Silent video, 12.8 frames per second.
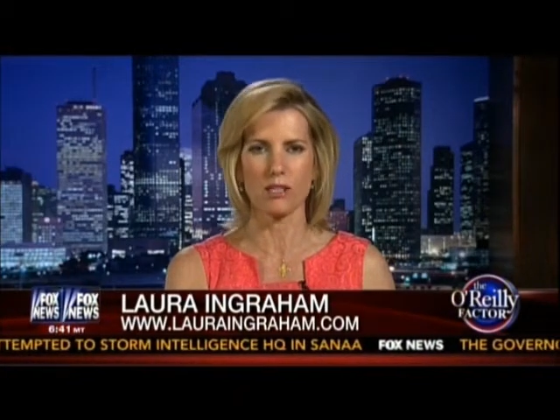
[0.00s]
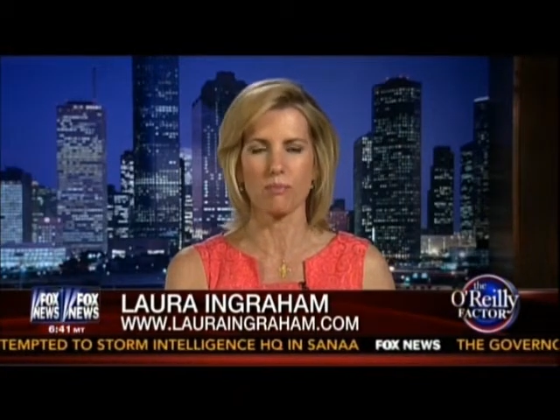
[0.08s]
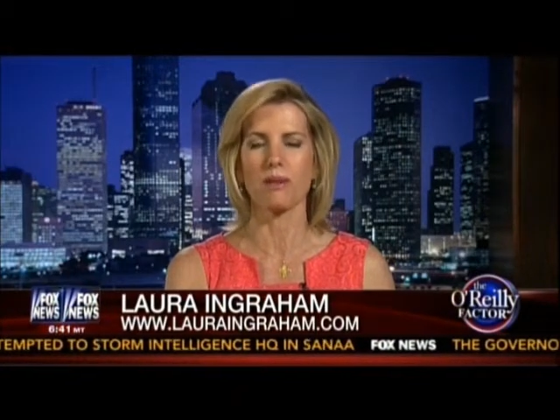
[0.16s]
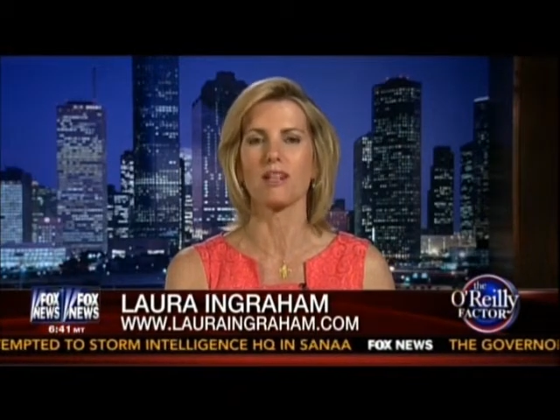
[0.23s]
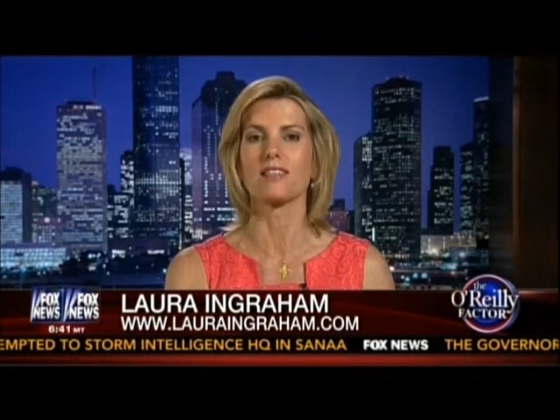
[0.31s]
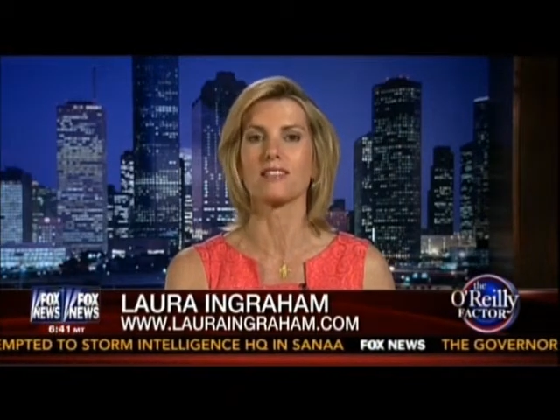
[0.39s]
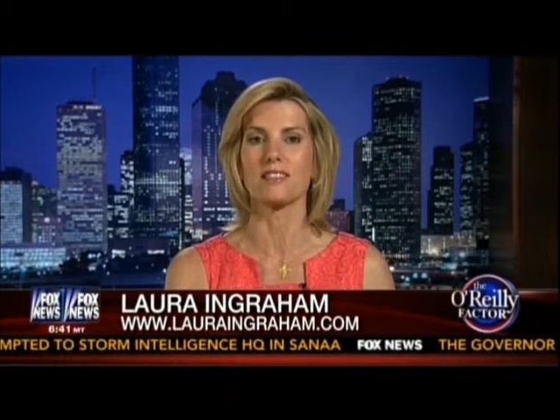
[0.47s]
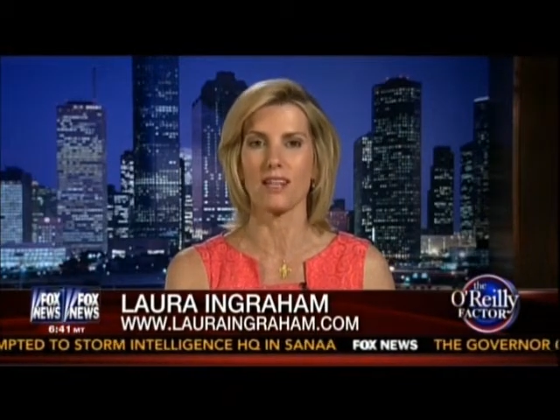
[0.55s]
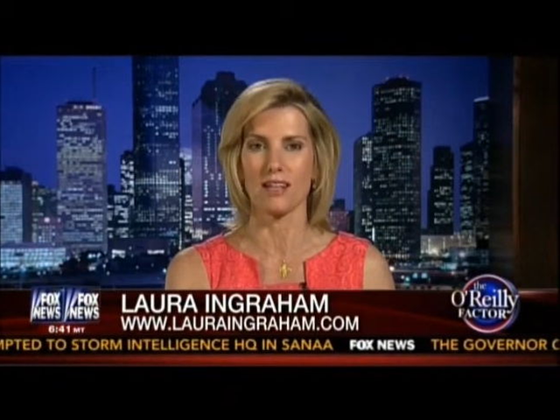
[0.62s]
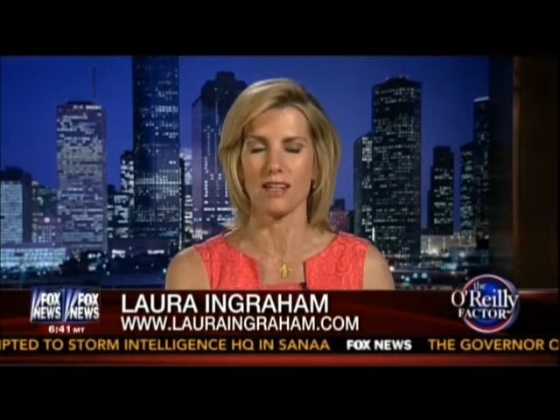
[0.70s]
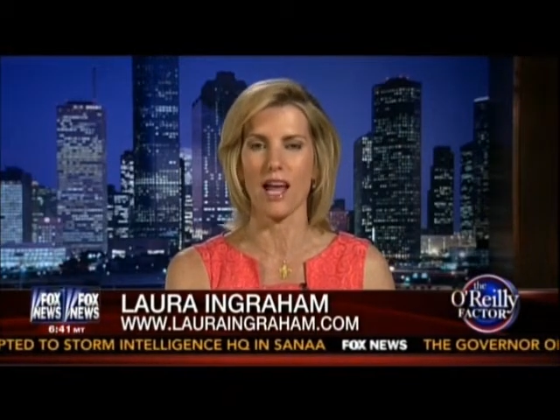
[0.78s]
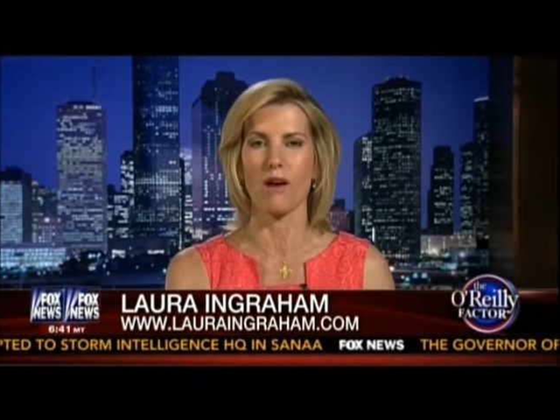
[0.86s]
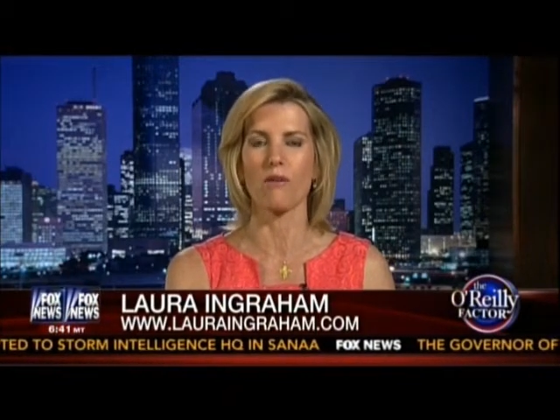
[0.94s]
this pill is
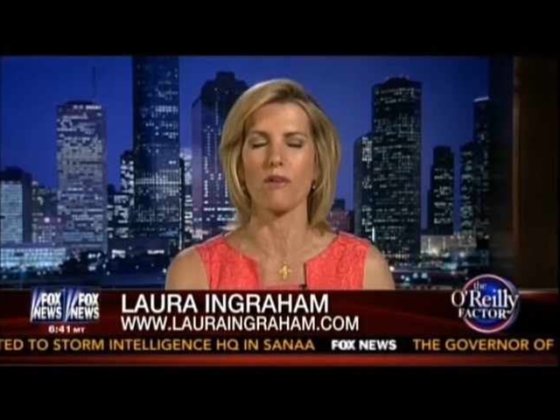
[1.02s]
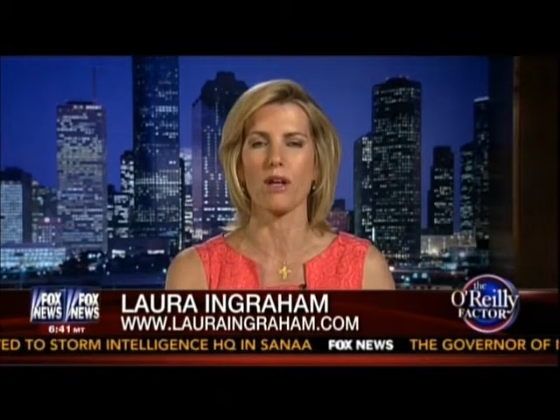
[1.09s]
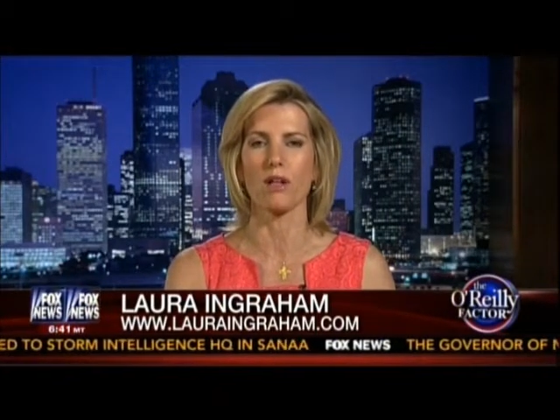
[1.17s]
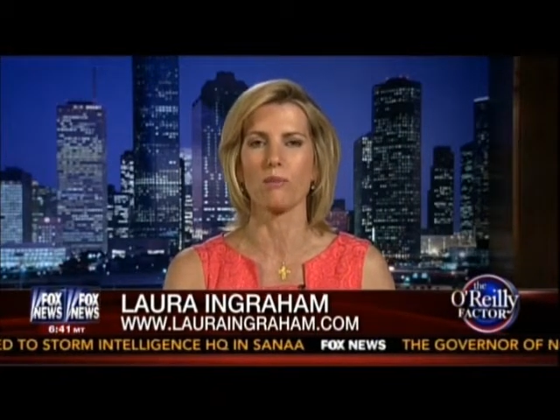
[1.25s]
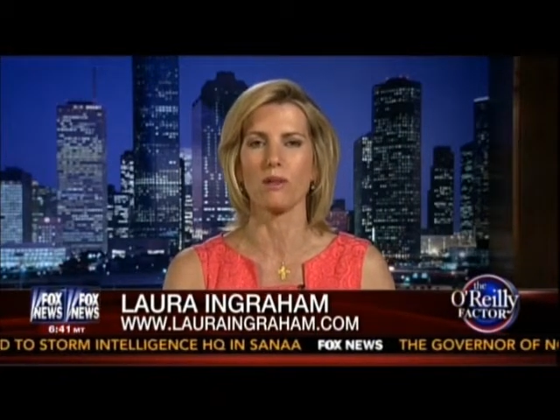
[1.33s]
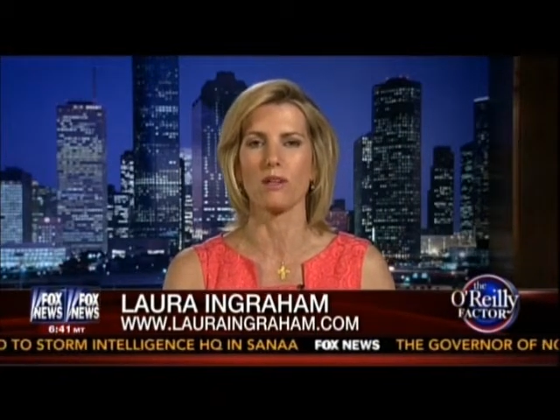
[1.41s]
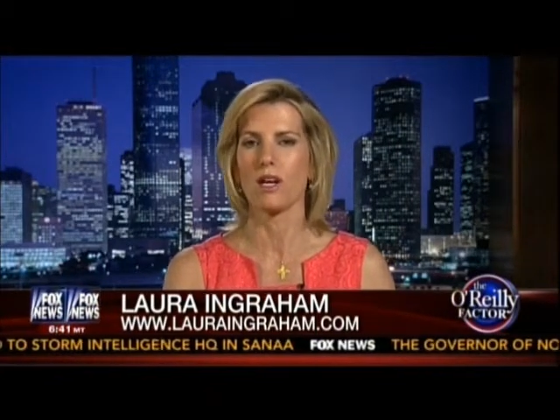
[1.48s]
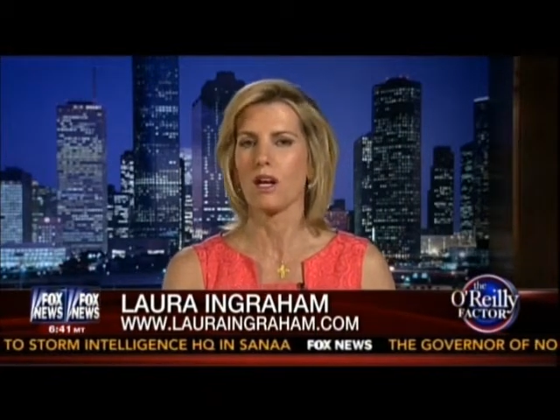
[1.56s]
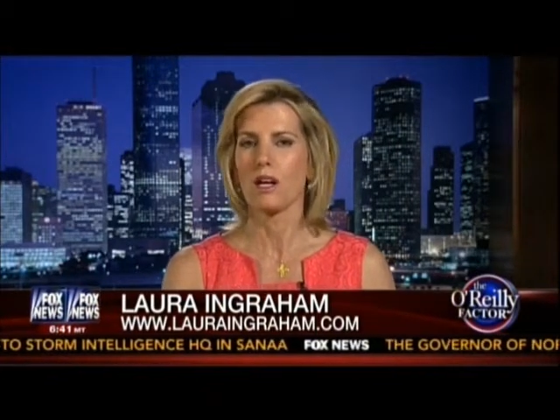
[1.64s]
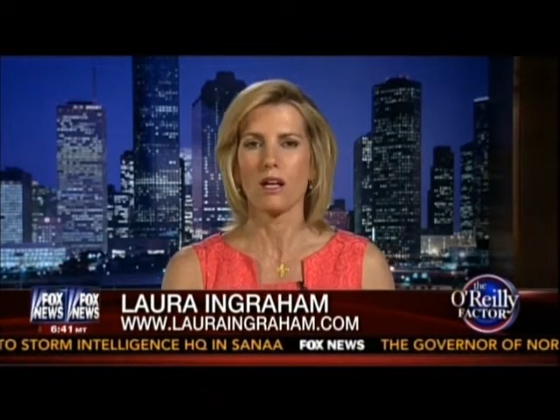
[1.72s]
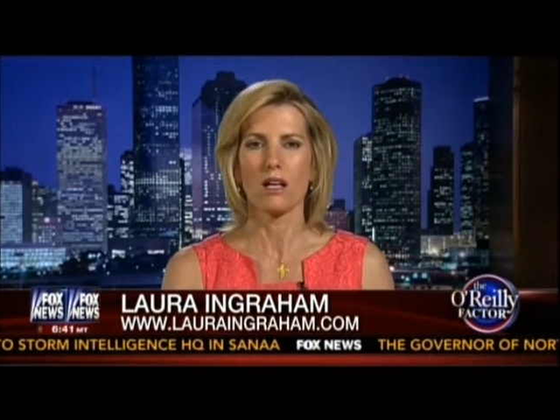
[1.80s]
now available,